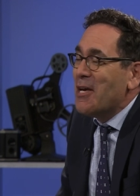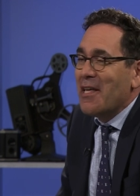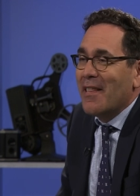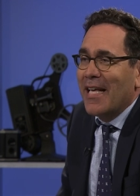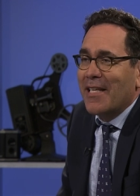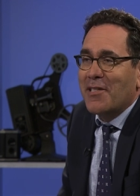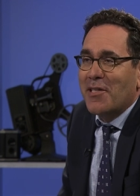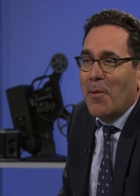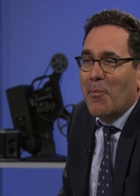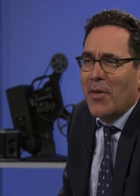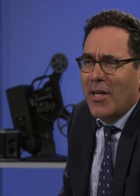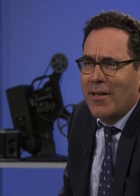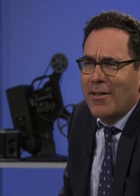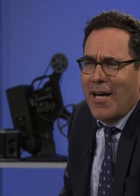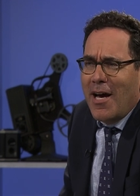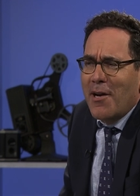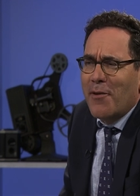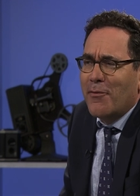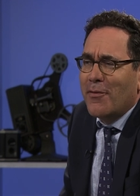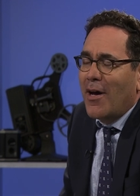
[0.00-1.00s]
That's something
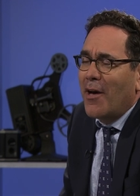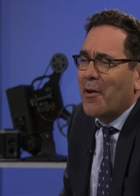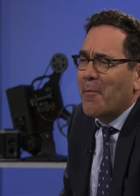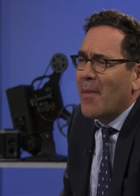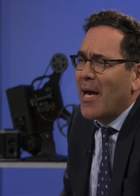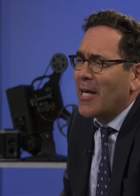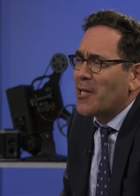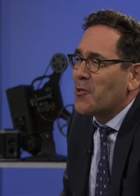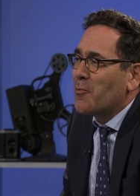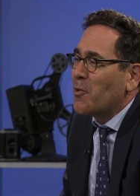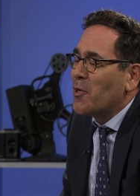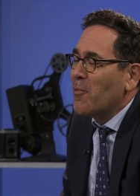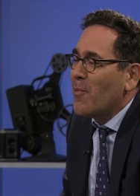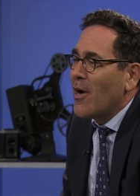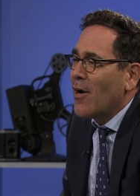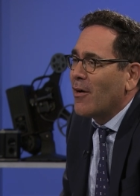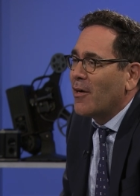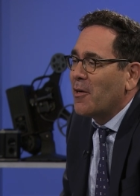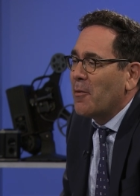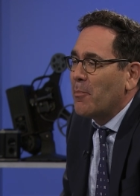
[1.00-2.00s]
kind of unimaginable in
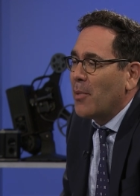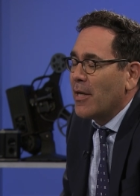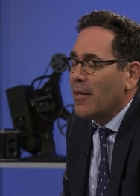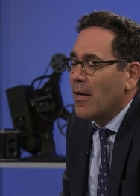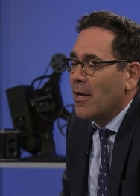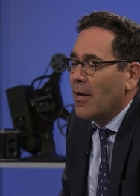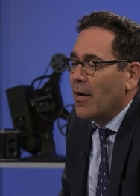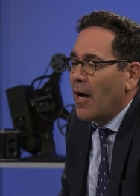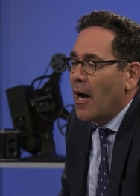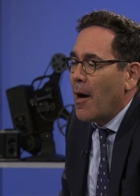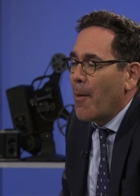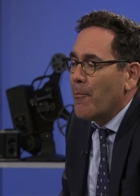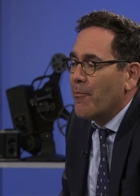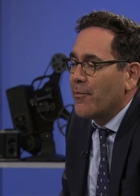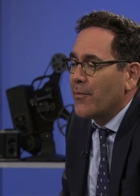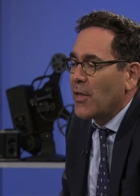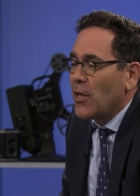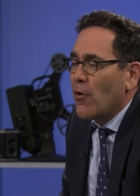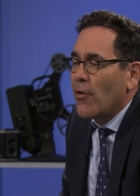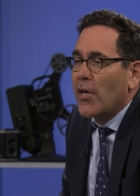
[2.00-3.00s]
America. But
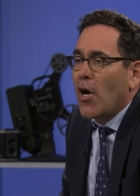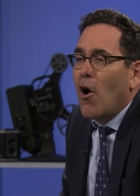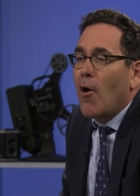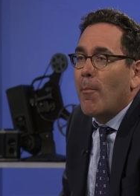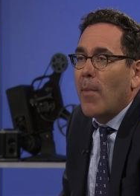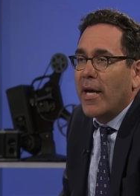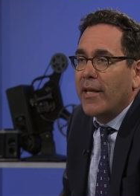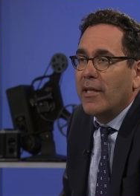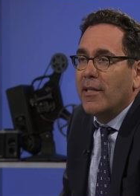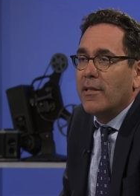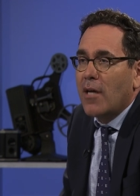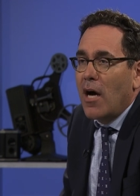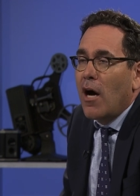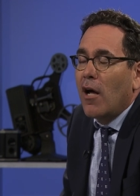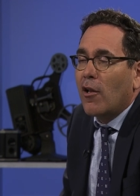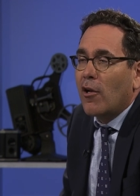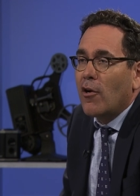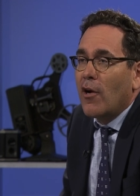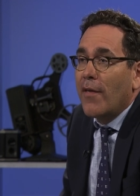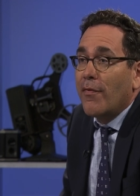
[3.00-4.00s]
um, you know, the almighty
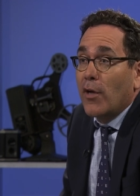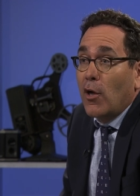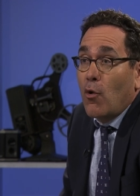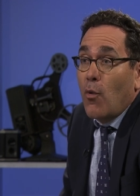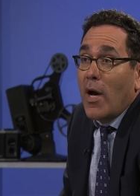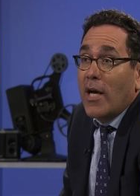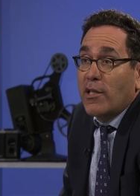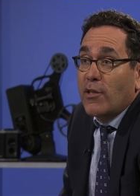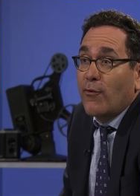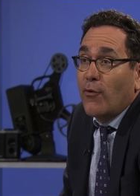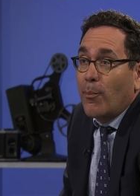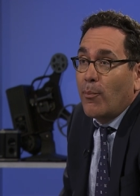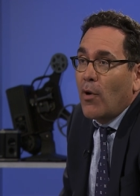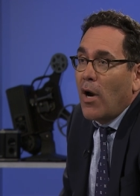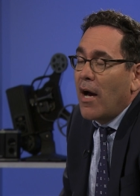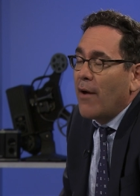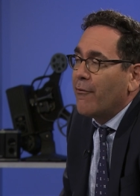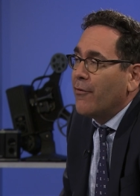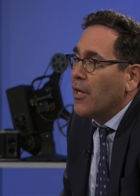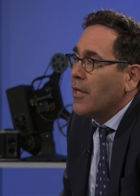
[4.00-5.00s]
dollar and the quest for
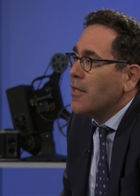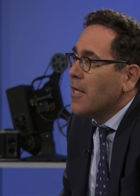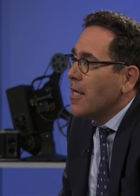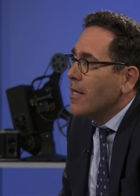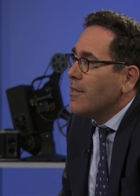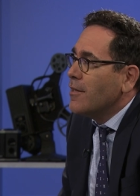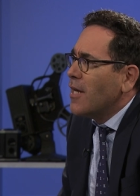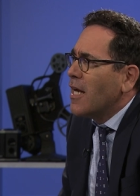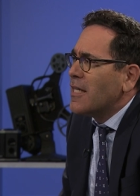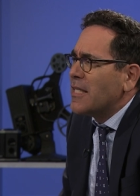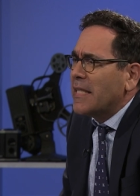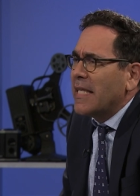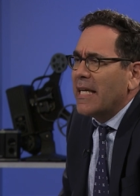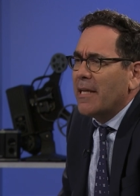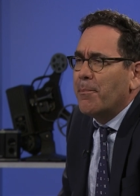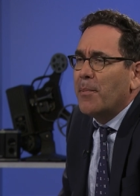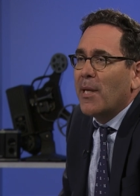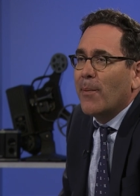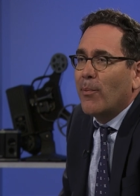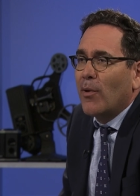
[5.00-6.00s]
profit does
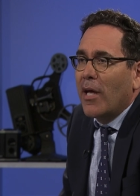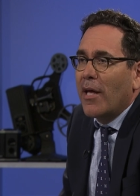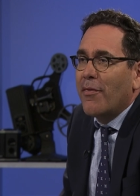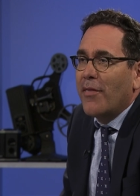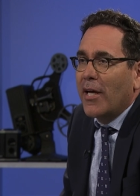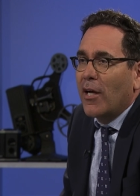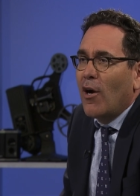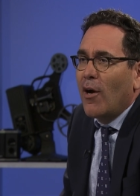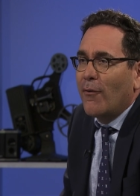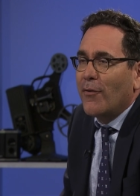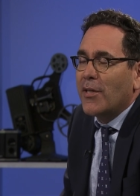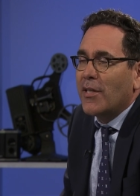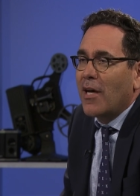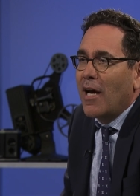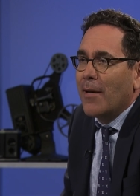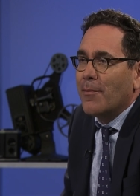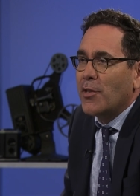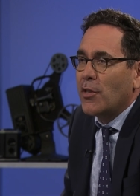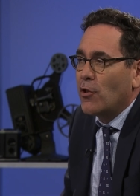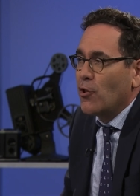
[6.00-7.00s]
lead people, I think,
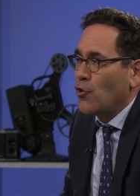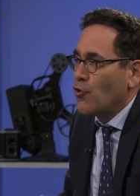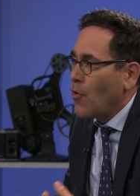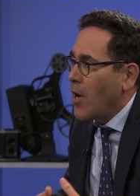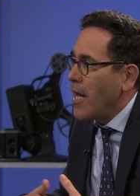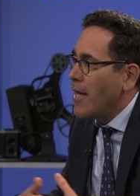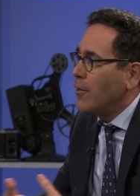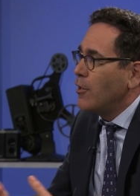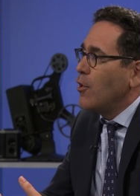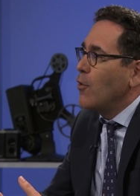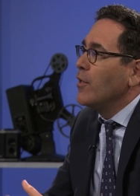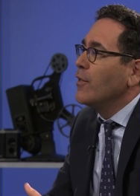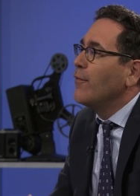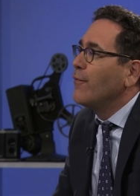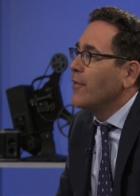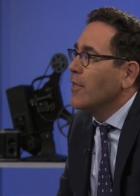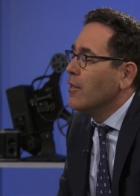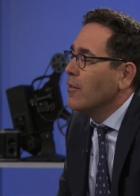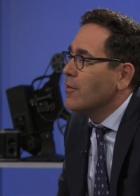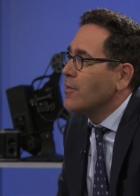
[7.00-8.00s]
oftentimes to try and go into
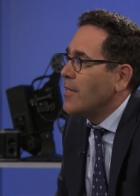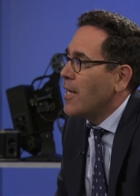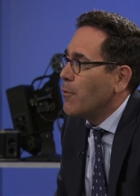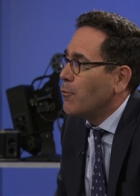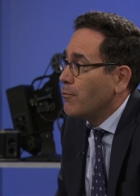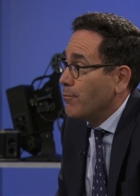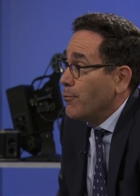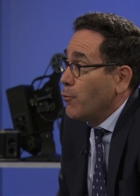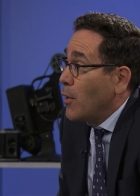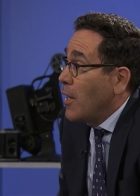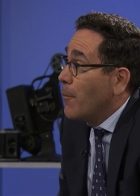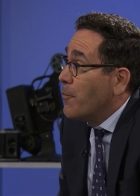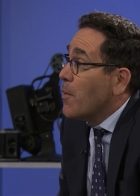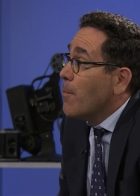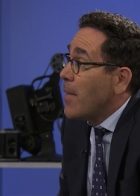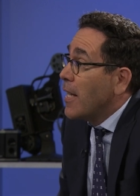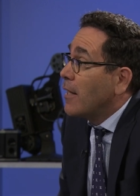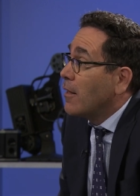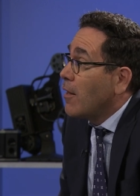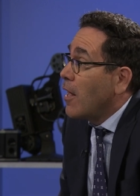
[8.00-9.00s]
fields that will help
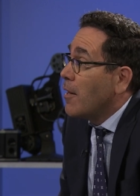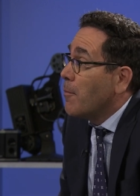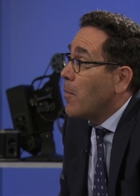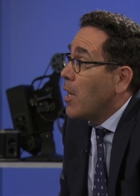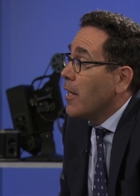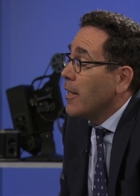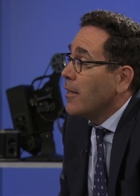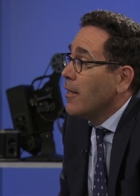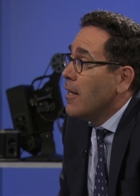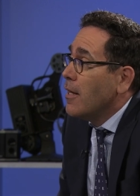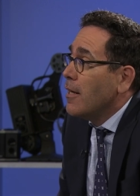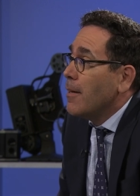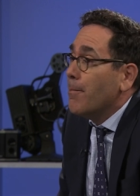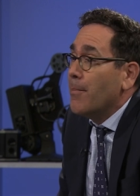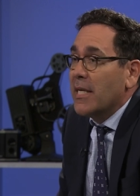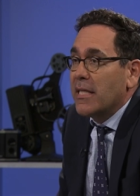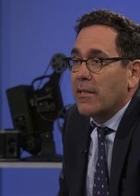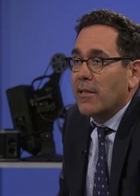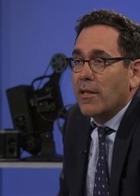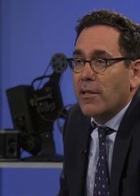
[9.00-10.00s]
them make a lot of money.
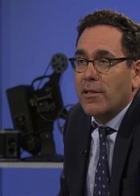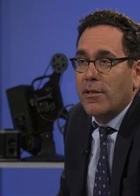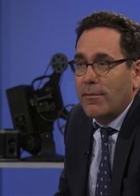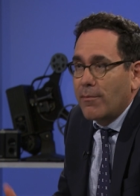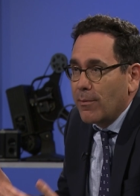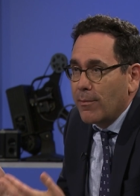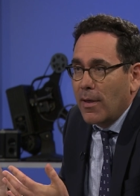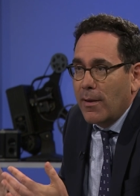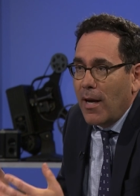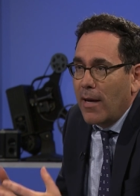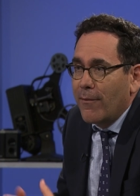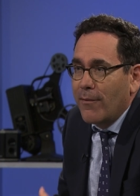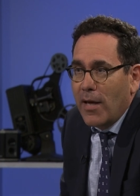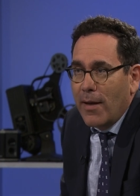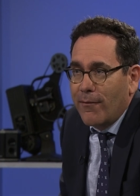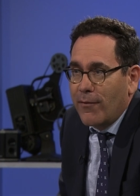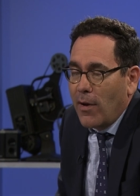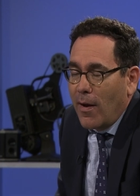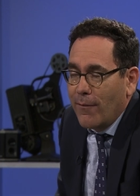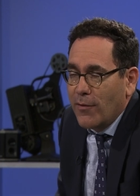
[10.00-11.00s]
Business, uh,
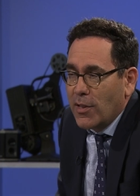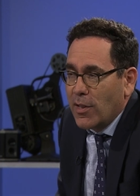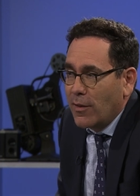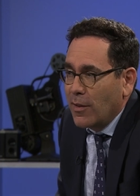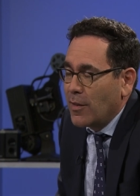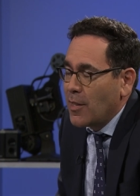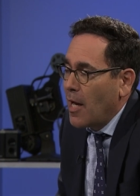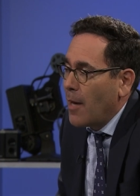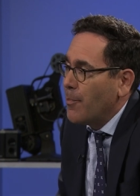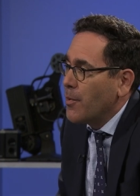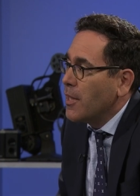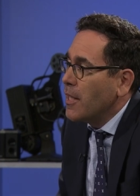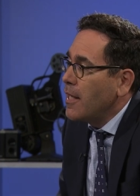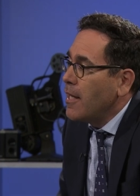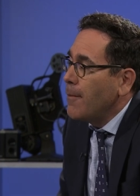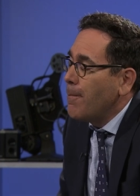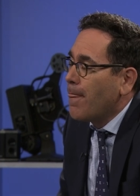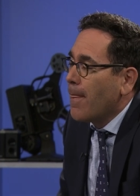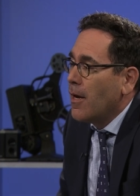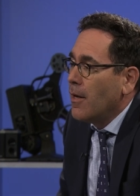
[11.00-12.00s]
uh, obviously, at the top of the
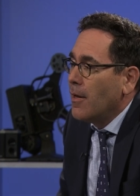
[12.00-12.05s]
heap.